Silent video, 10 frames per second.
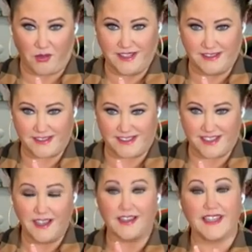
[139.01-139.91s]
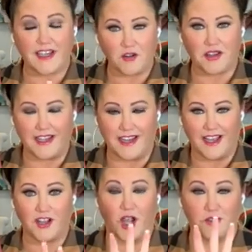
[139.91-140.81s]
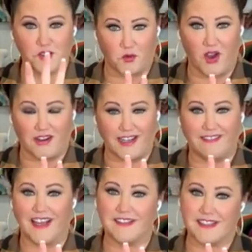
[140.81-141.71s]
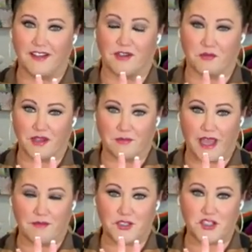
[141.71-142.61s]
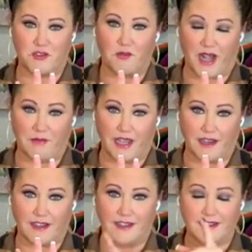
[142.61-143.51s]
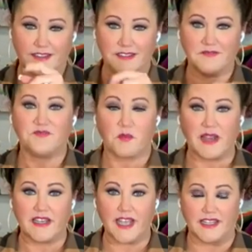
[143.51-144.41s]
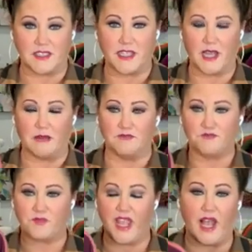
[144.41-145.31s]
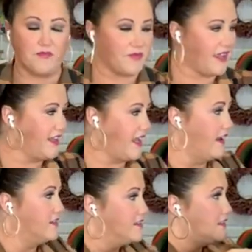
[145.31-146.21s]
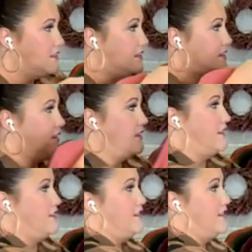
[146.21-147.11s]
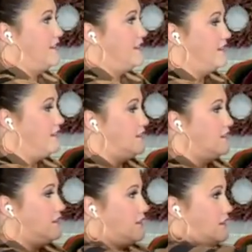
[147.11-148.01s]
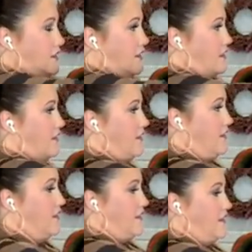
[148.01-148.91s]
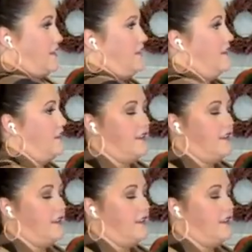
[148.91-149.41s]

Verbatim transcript: place, literally goes wonky. That it does. I really know bad, it. But you know what I mean. I know exactly what does. You mean. Yeah. Yeah, I think yeah, we yeah. all do. I mean, you know, we've all seen that